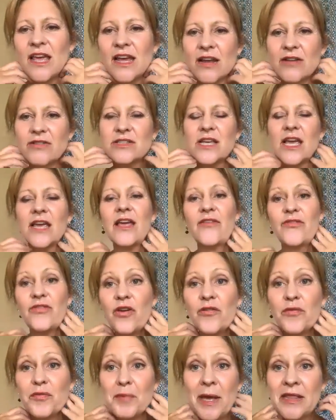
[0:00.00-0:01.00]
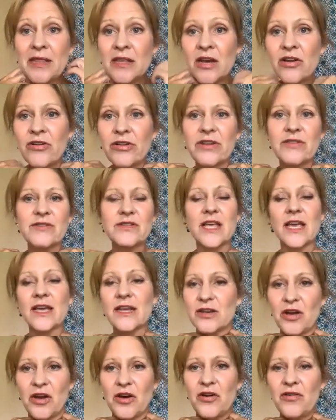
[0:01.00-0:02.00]
And I was like, have you ever been there? And he was
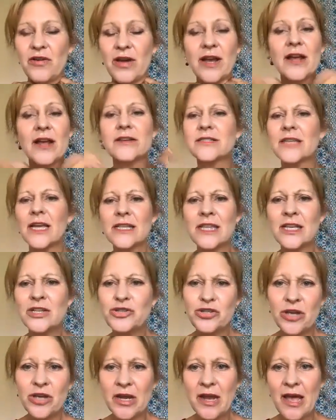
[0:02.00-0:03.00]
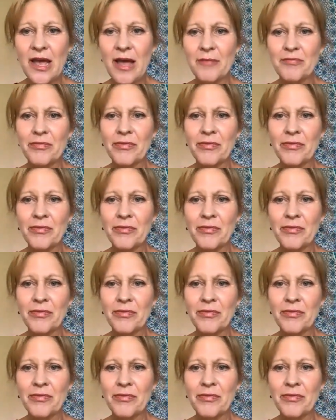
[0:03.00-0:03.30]
like, no. And I was like, then shut up.